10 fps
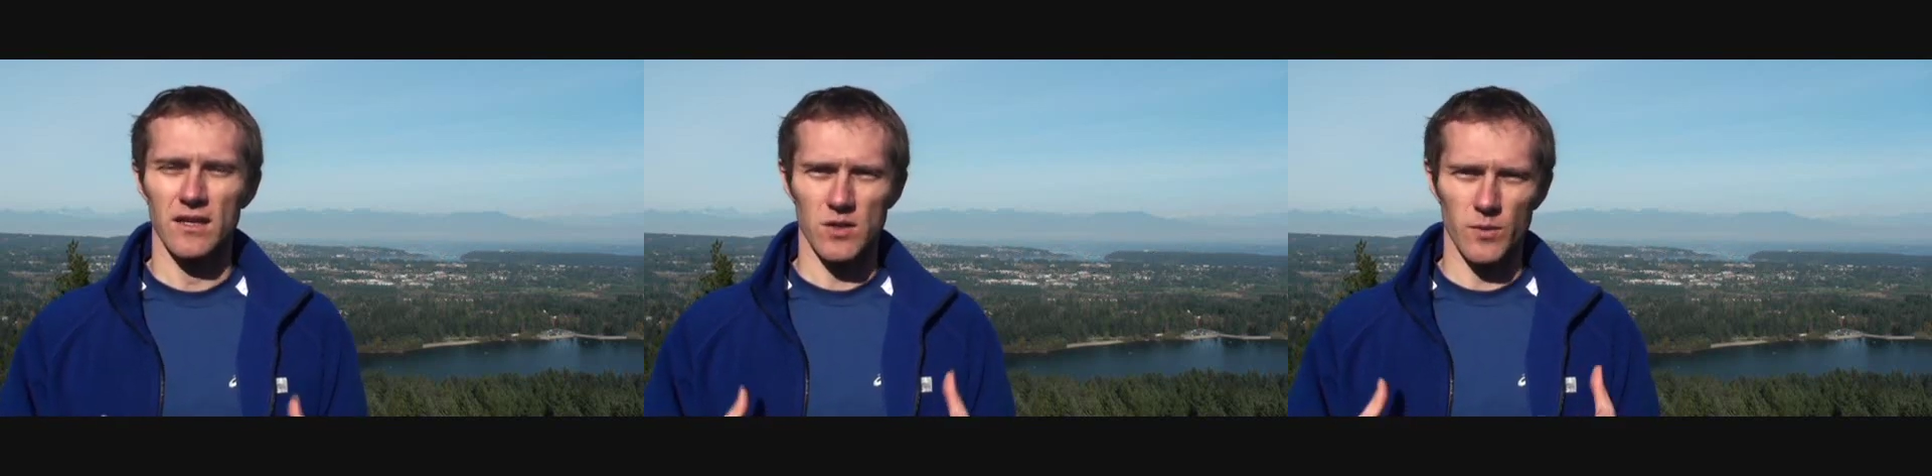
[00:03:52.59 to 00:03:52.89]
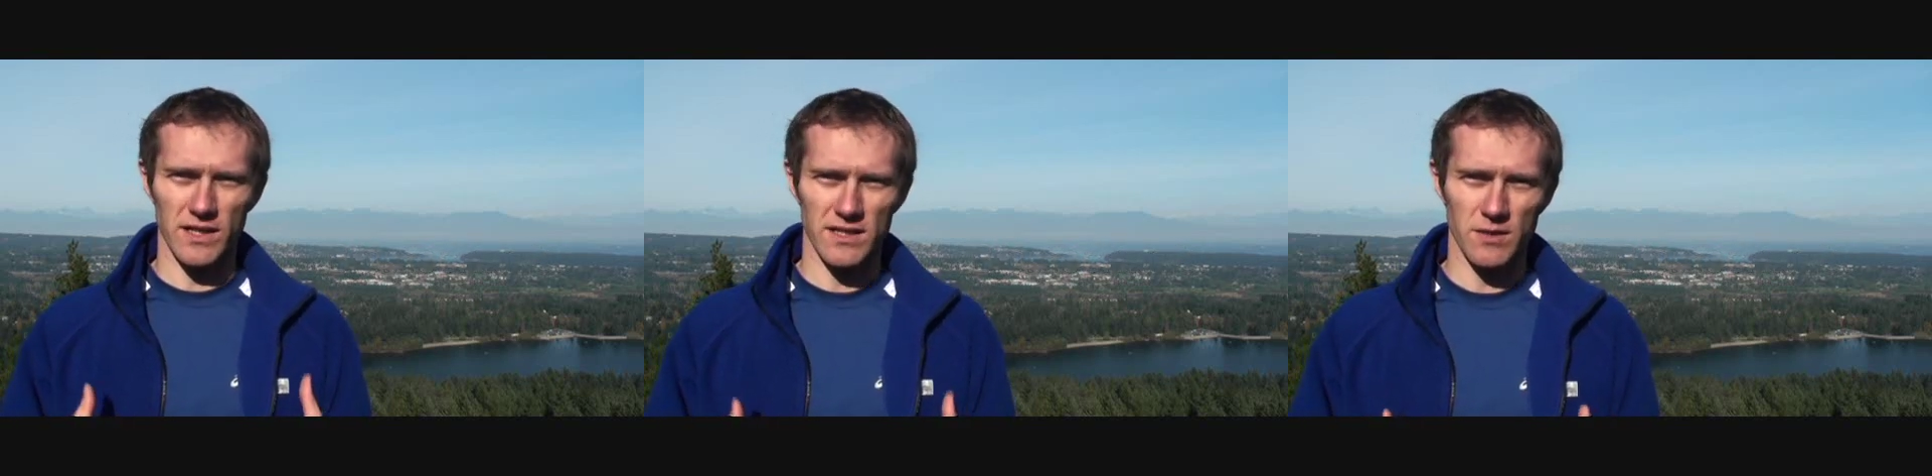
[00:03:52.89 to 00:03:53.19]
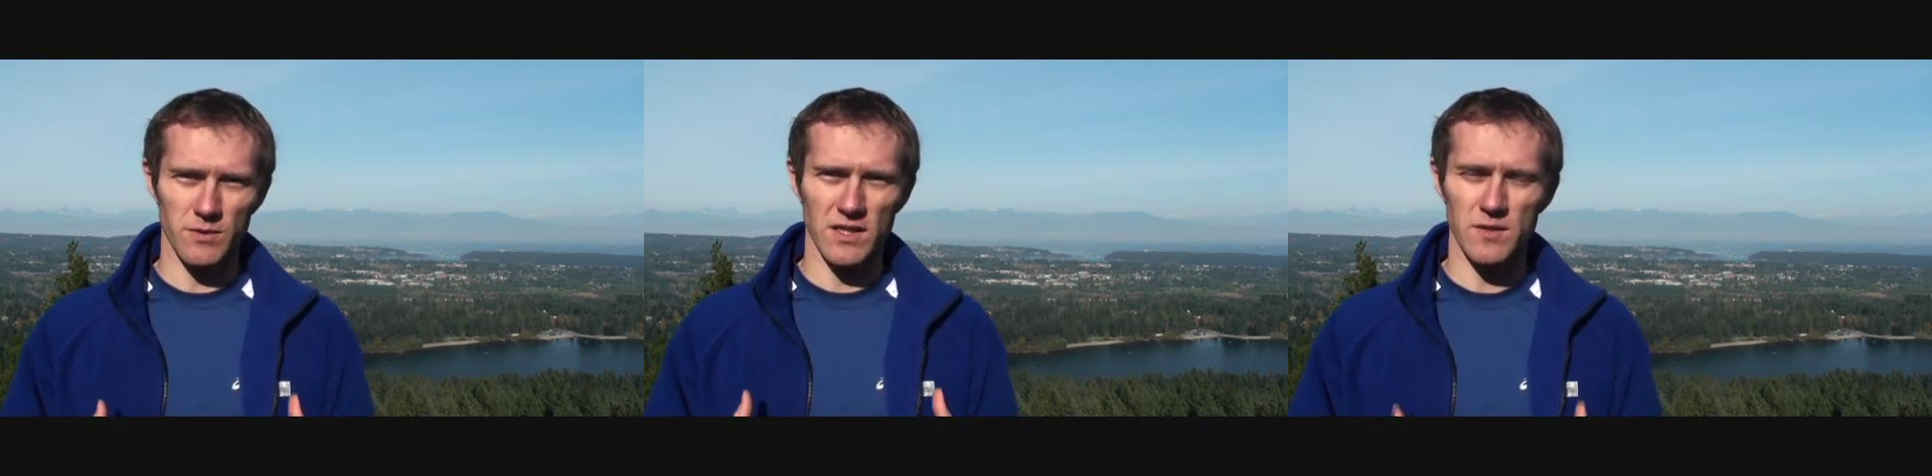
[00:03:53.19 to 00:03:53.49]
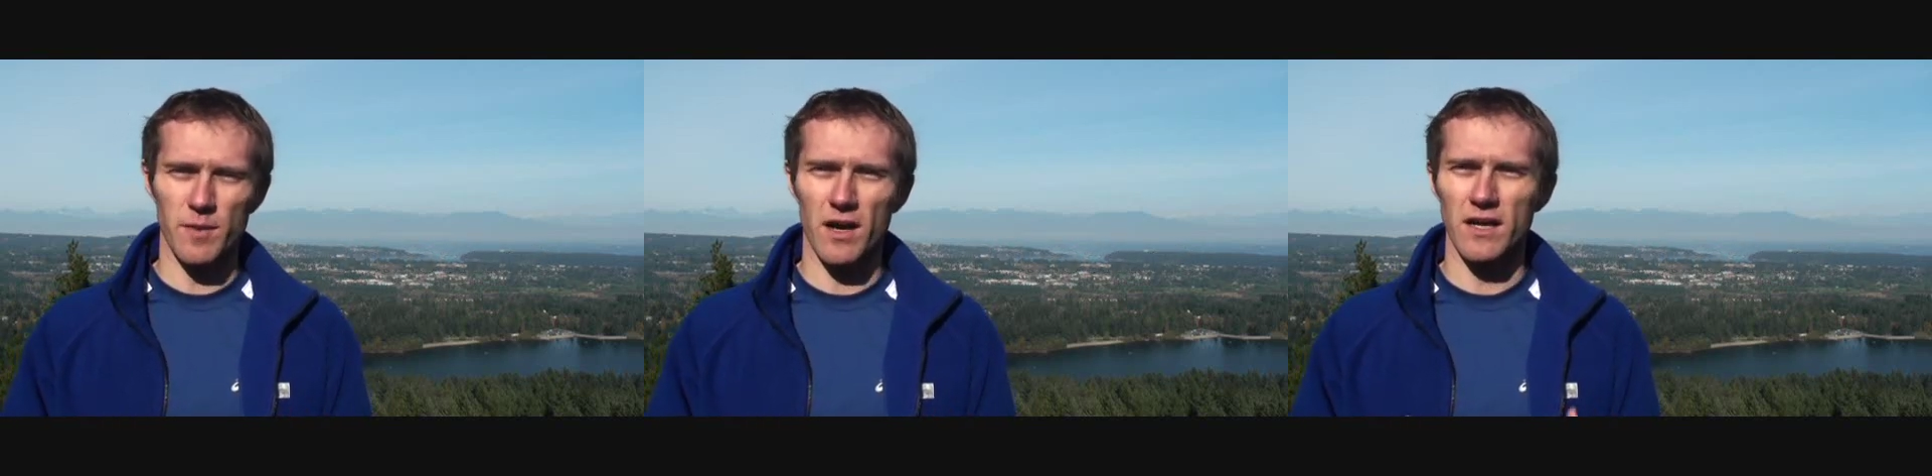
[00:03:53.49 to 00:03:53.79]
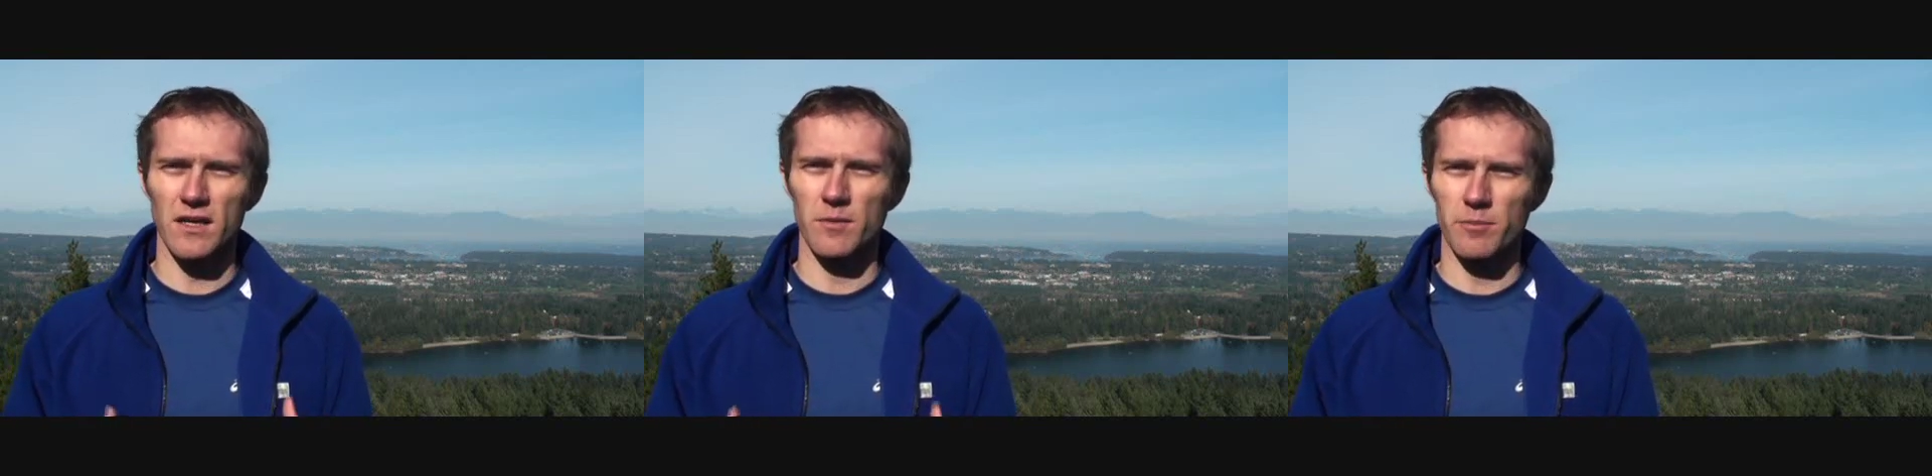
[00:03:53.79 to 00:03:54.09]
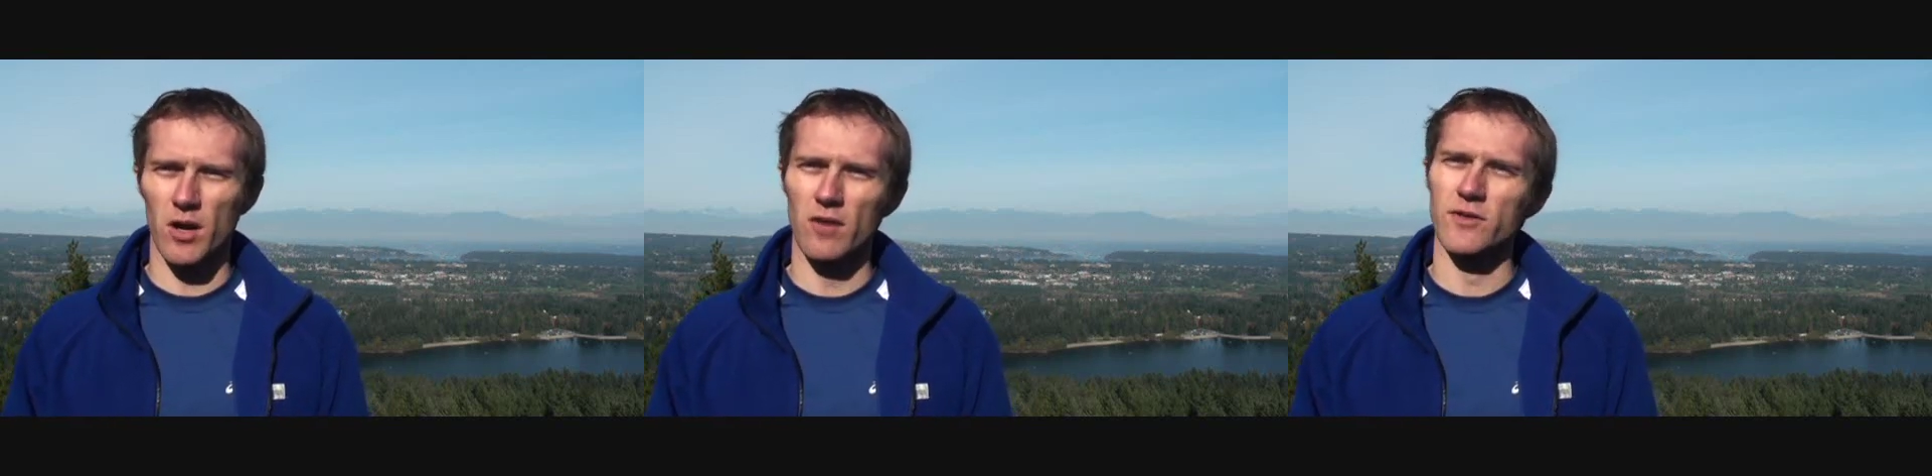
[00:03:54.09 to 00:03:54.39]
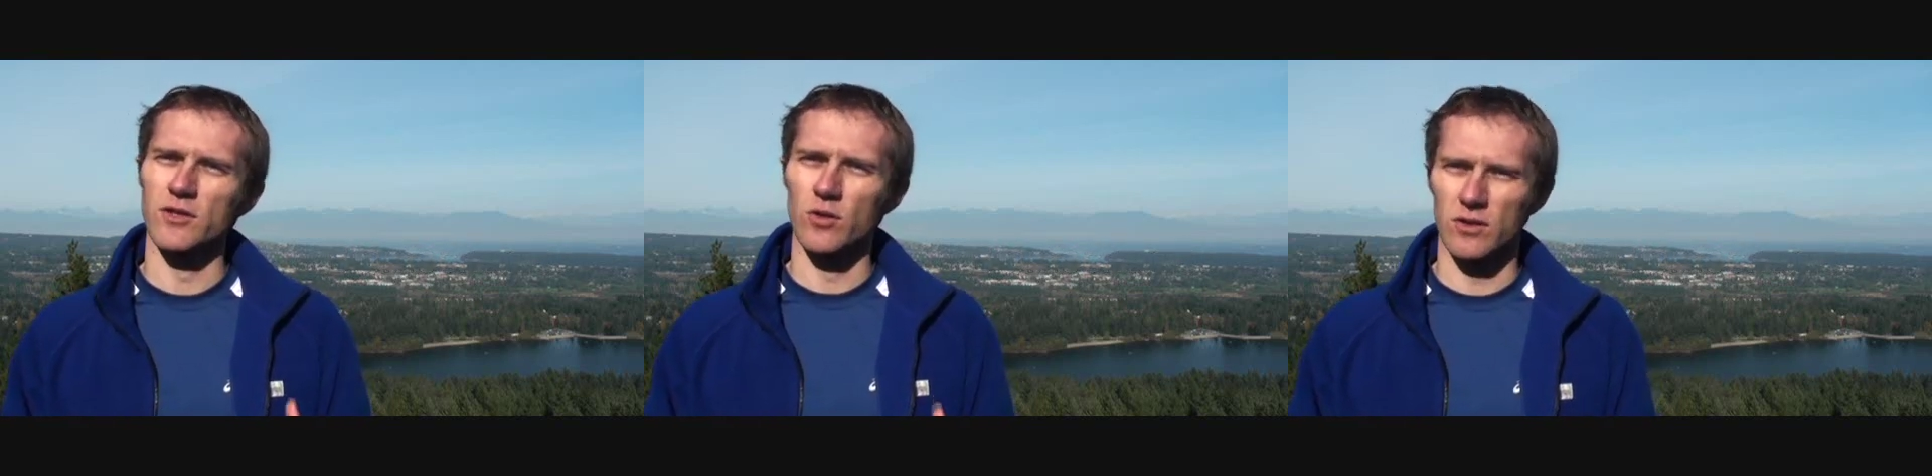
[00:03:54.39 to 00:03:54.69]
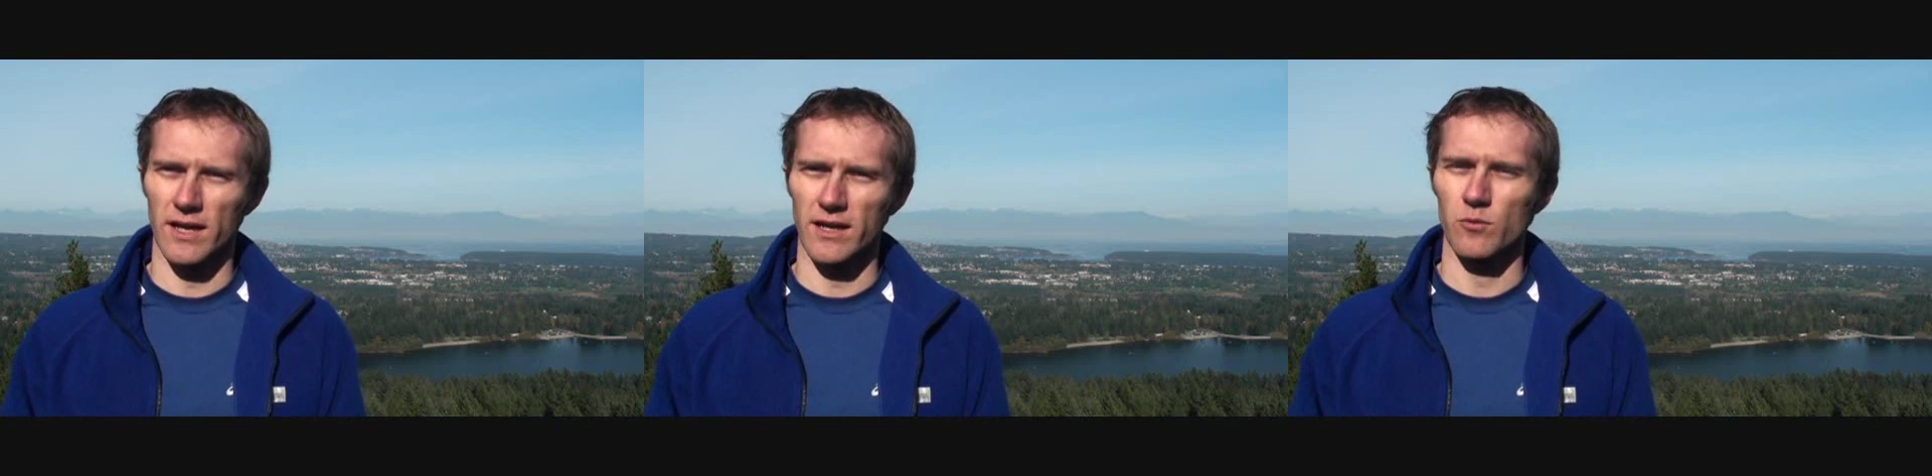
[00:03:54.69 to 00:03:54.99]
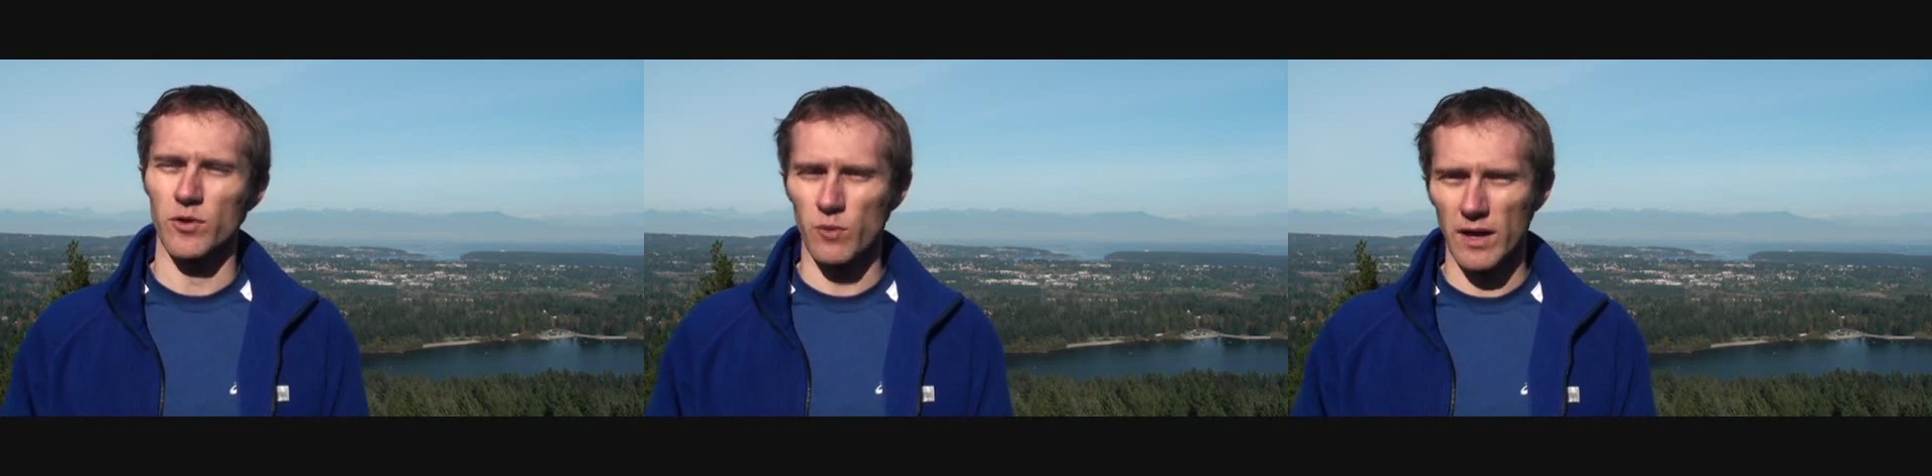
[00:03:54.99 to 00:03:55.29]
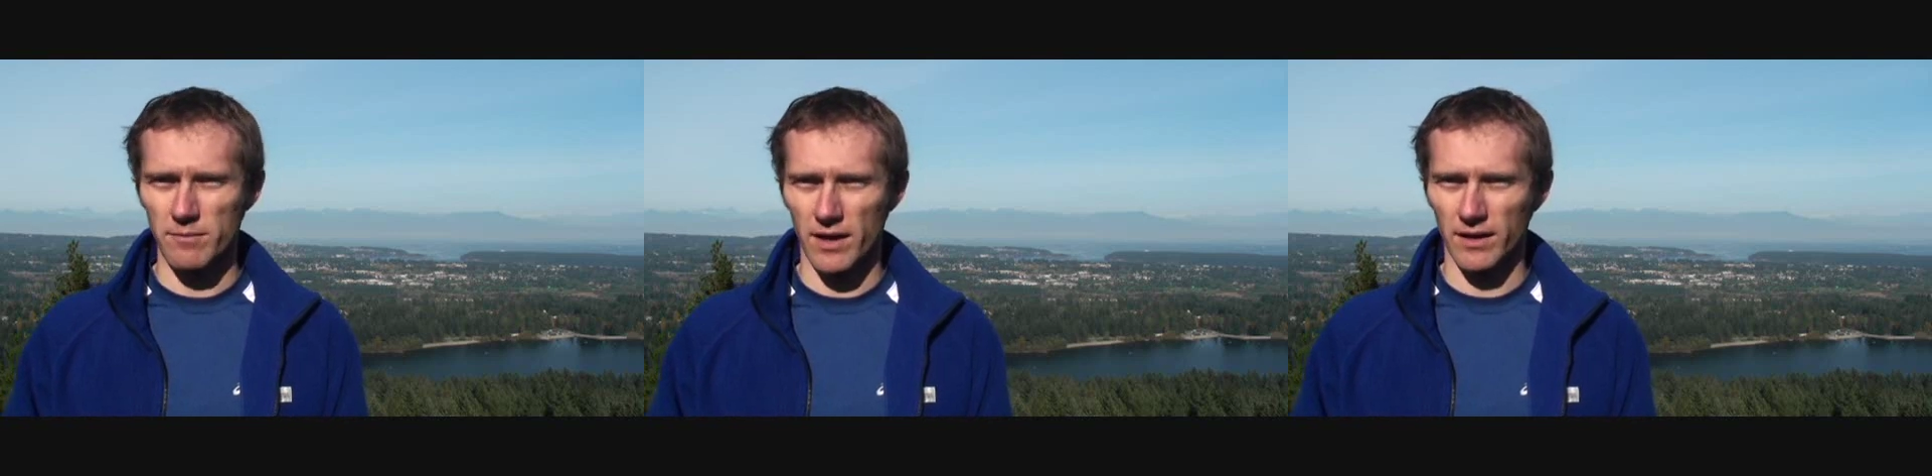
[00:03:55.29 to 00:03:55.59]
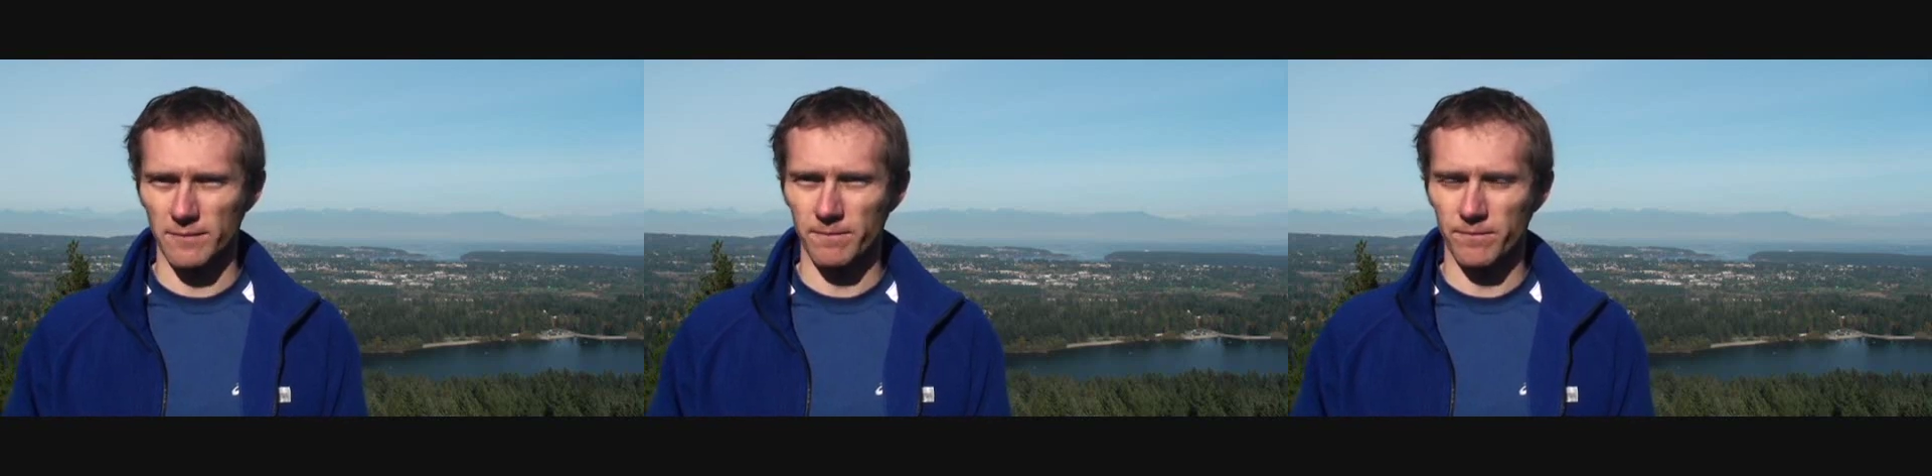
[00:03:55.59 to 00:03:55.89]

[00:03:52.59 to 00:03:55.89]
so we can see what the spine and pelvis look like with weight bearing.